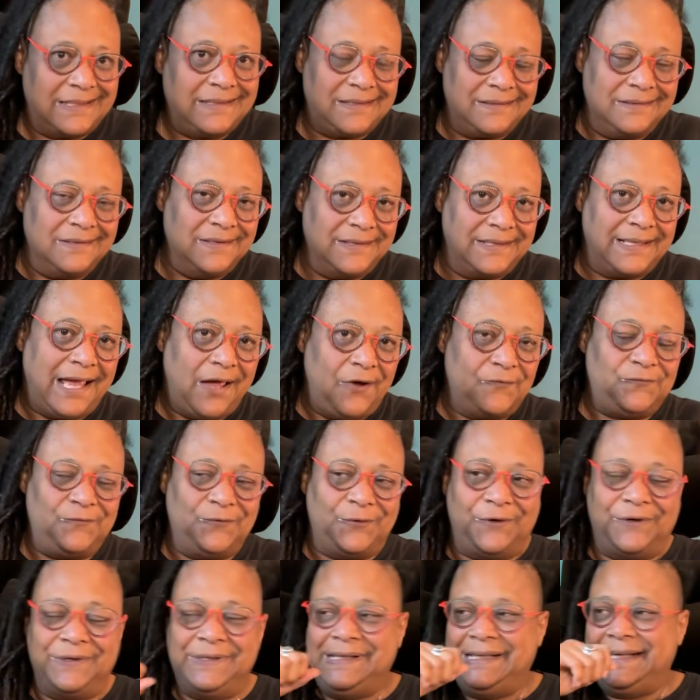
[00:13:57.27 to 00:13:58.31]
look out
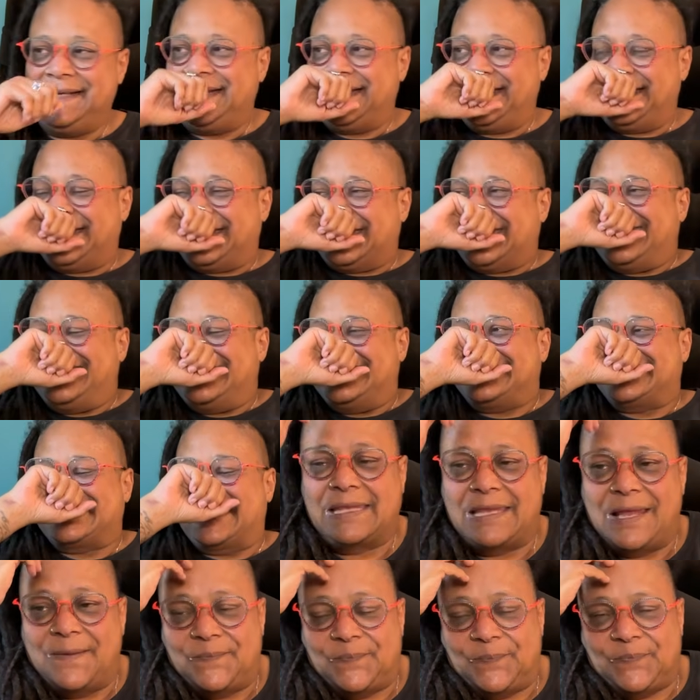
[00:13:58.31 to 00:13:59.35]
for, is
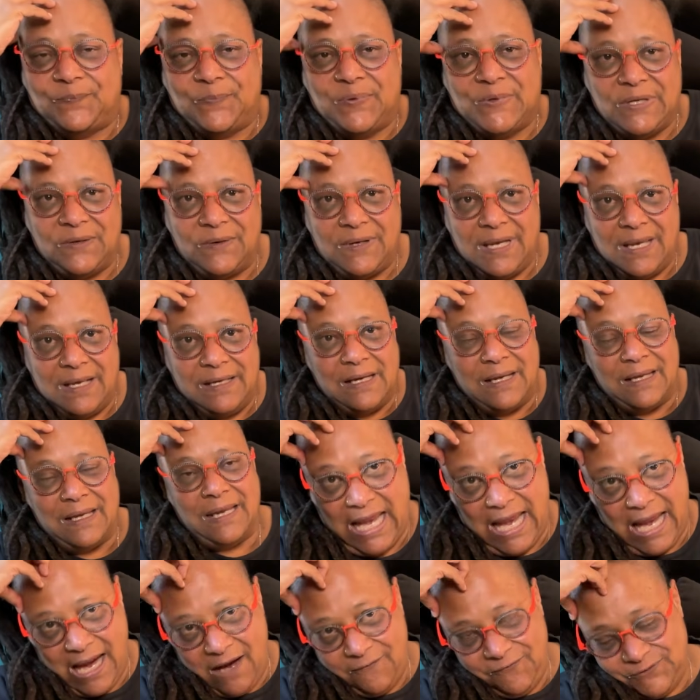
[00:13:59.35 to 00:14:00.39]
the period
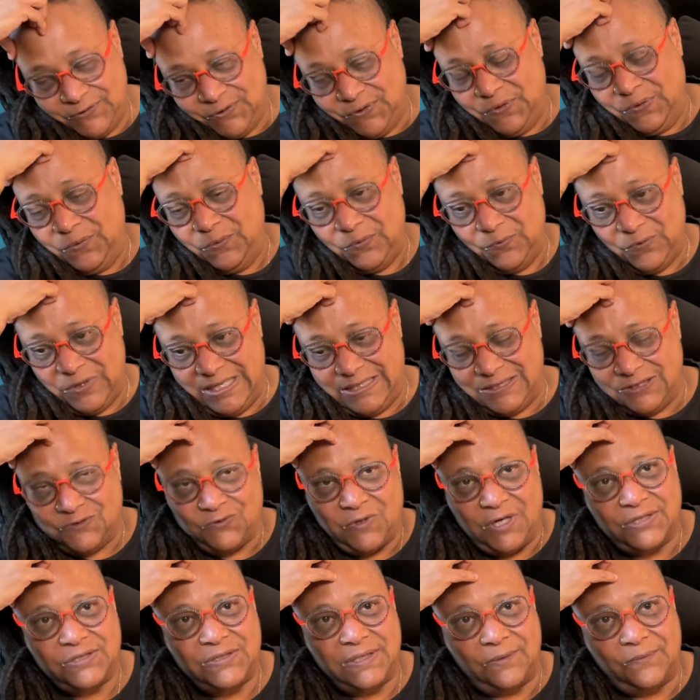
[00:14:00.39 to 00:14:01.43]
after
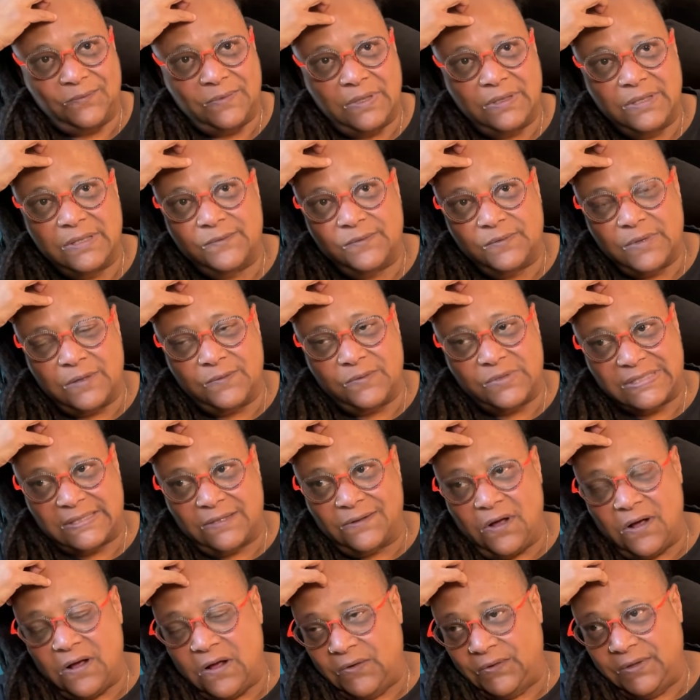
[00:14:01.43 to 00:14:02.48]
Reconstruction was
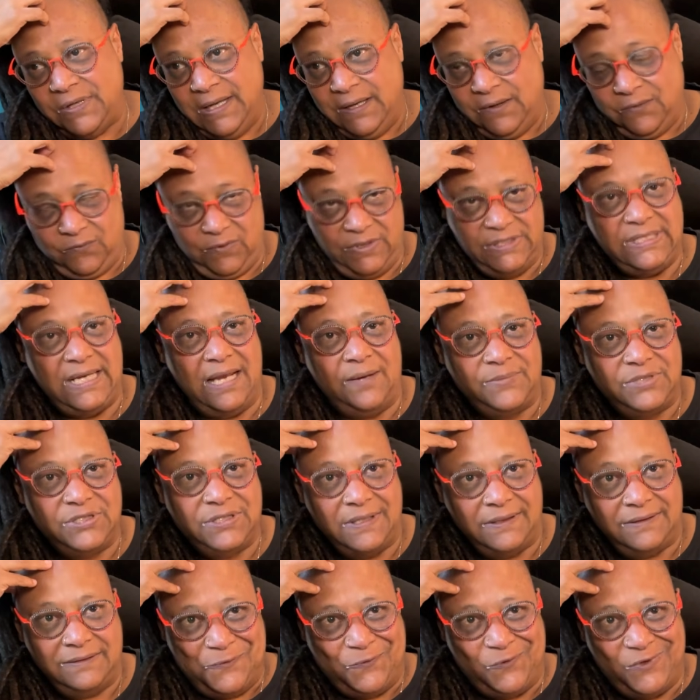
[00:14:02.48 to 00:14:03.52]
called
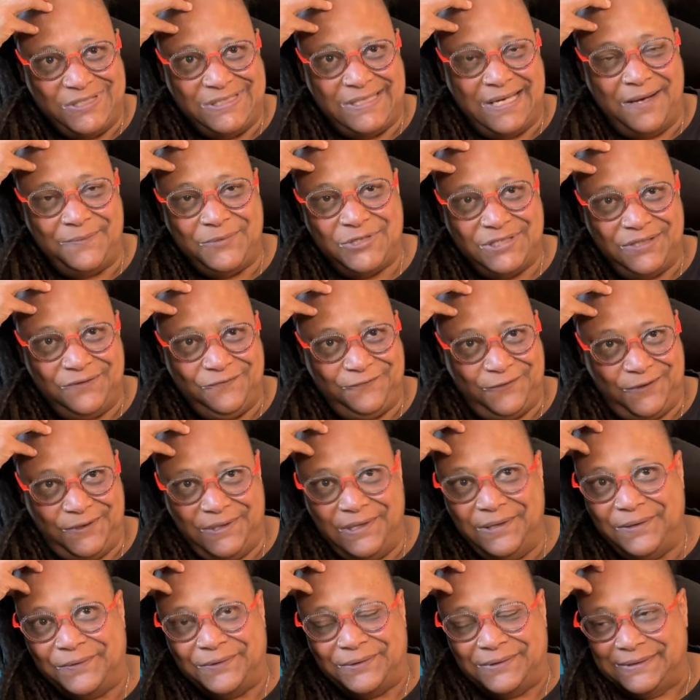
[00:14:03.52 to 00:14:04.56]
Redemption. Redemption for
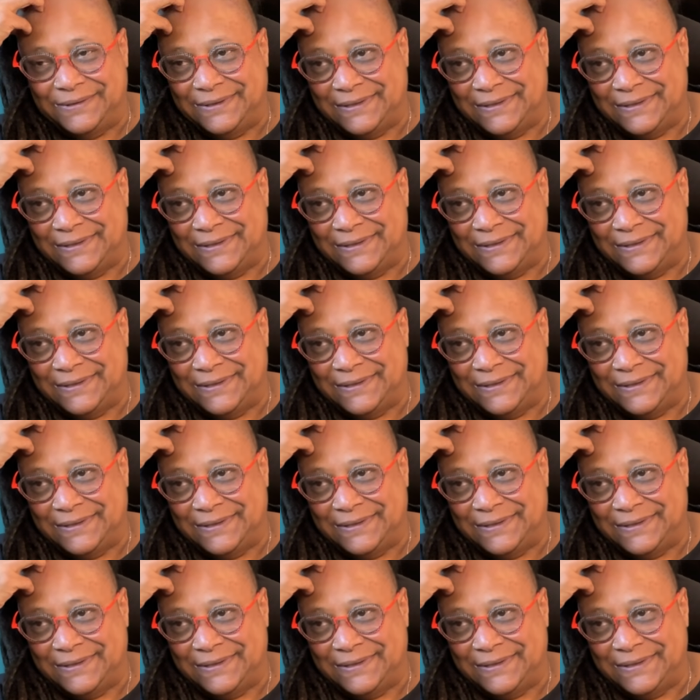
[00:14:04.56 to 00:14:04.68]
who?